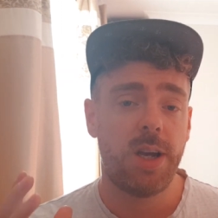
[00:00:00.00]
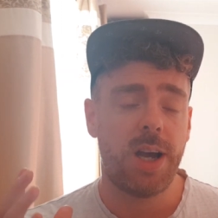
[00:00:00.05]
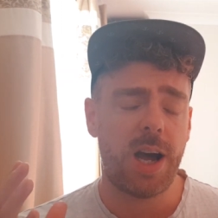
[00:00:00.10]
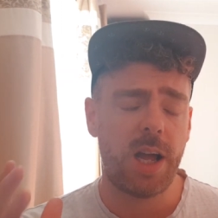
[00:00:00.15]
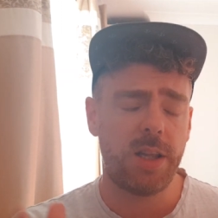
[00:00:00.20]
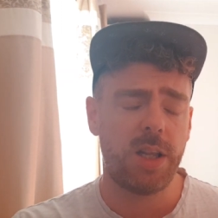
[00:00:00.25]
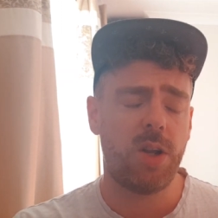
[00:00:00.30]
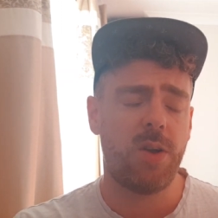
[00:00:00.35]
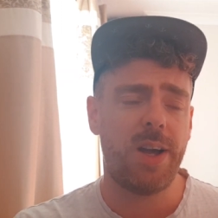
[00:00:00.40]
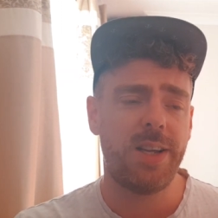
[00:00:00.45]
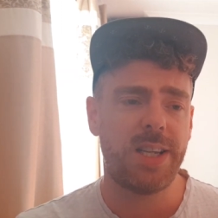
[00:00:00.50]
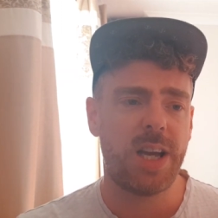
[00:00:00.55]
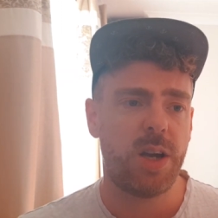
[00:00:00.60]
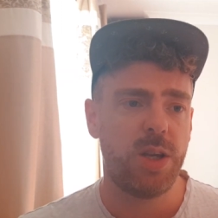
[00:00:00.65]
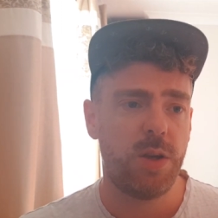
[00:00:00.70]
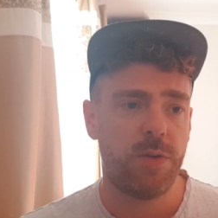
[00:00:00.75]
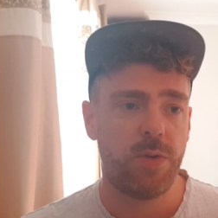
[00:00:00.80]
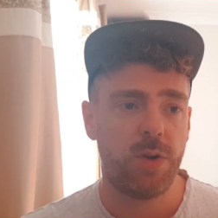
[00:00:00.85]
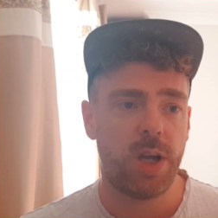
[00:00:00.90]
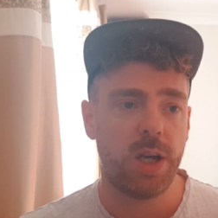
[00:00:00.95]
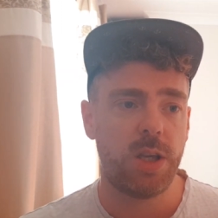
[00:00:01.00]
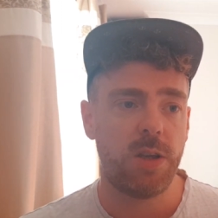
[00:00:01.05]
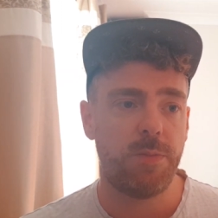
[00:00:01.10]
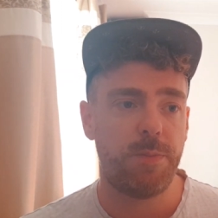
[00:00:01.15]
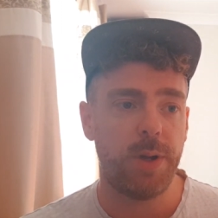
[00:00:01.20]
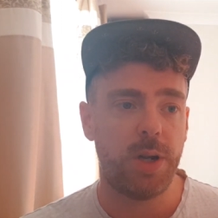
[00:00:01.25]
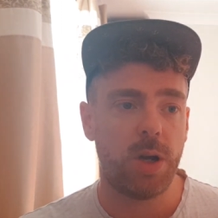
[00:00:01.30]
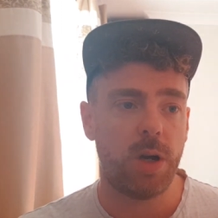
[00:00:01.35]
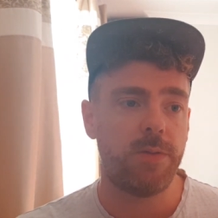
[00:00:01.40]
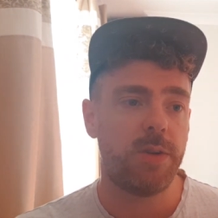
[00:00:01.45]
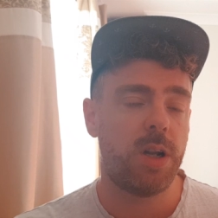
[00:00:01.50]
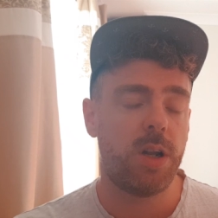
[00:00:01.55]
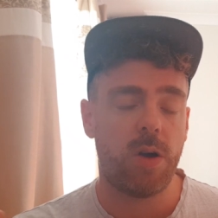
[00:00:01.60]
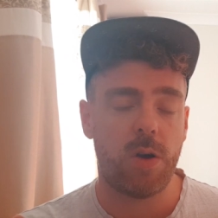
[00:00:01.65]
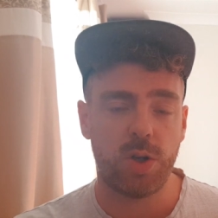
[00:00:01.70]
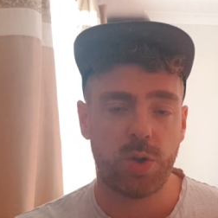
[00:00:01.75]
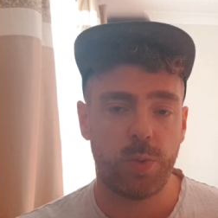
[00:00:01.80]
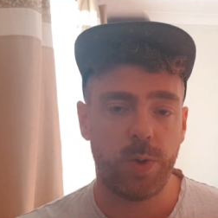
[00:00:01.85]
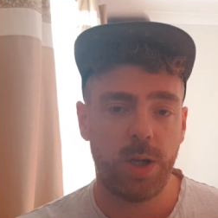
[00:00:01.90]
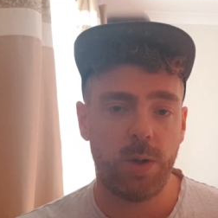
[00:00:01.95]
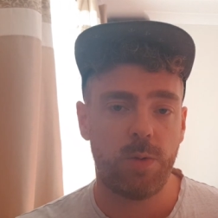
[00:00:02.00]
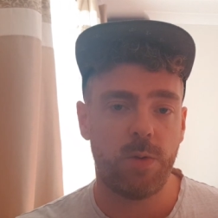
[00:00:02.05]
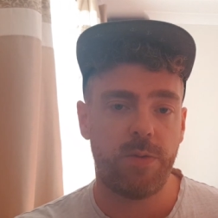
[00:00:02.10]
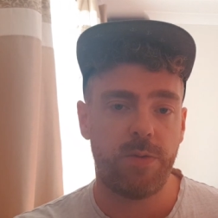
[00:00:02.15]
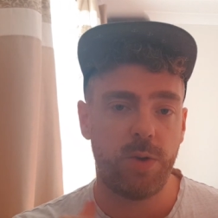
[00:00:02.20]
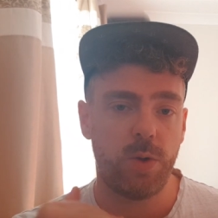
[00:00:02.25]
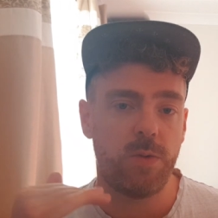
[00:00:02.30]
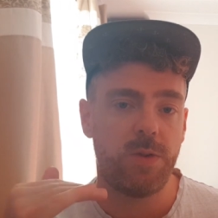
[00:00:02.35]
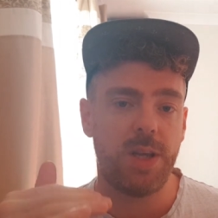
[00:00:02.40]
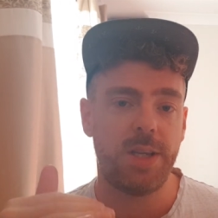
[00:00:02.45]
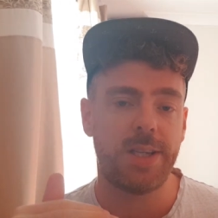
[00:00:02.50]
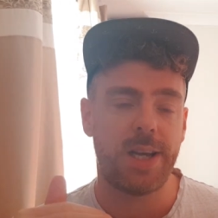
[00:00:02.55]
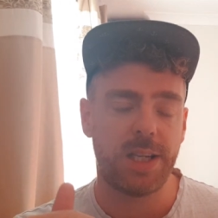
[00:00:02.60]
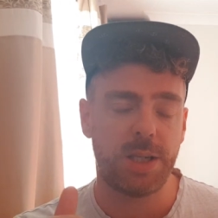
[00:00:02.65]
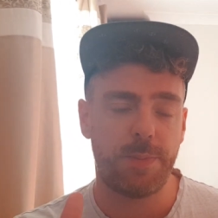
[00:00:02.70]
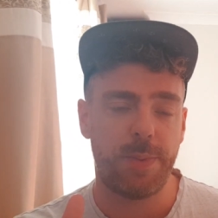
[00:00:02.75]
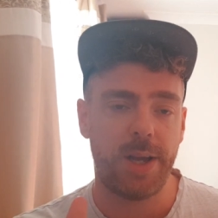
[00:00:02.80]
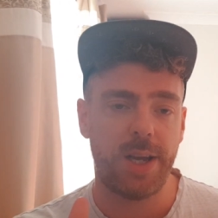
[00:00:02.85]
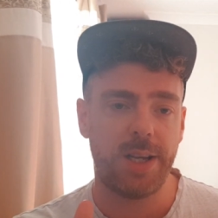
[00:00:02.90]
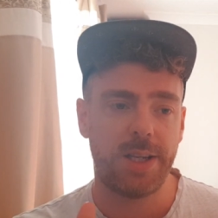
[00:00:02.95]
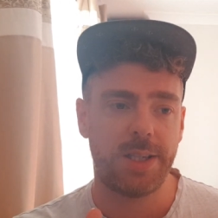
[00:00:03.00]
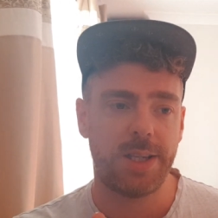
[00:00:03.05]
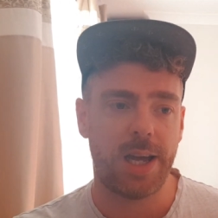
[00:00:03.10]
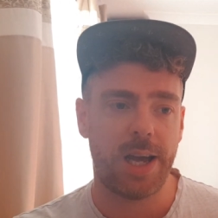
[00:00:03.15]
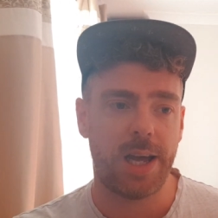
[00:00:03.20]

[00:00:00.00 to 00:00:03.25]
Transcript: analyze how you feel like you've been over the last week with a few of these aspects,